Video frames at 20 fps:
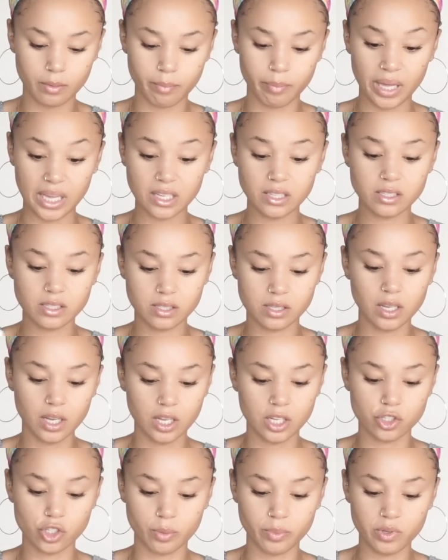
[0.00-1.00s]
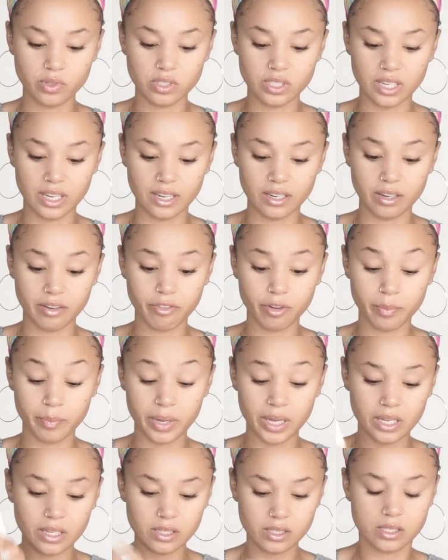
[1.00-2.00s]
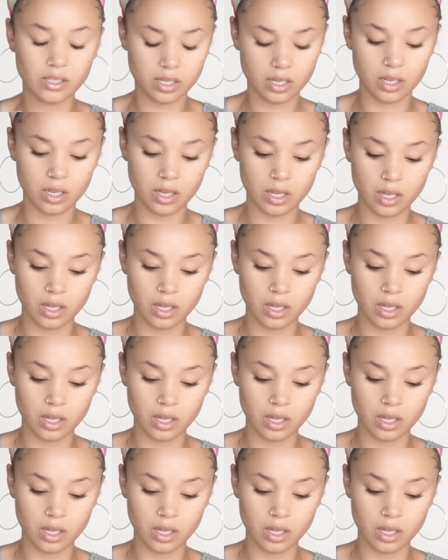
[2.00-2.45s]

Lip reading: base. So I'm using a different base.